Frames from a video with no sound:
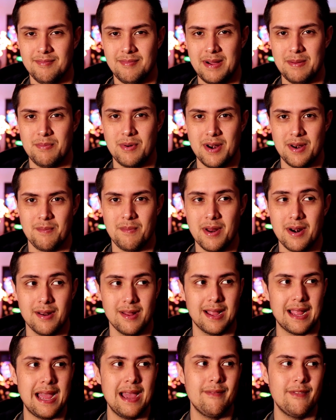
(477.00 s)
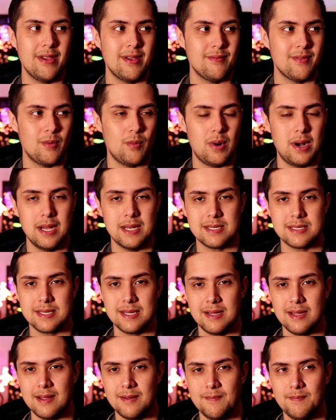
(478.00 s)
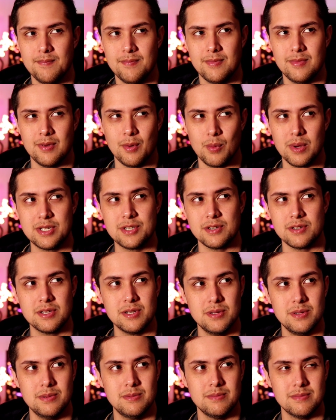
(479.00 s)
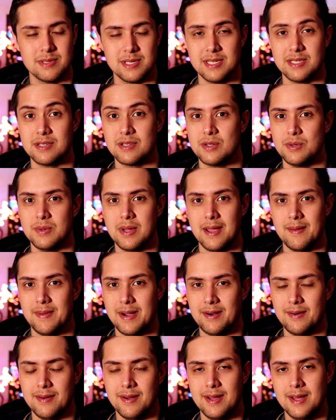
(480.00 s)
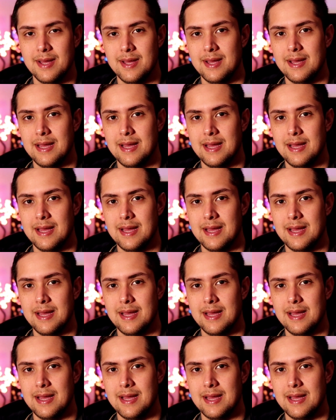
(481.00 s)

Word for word: my bread and butter. Like I haven't even watched like The Witcher Two season two came out.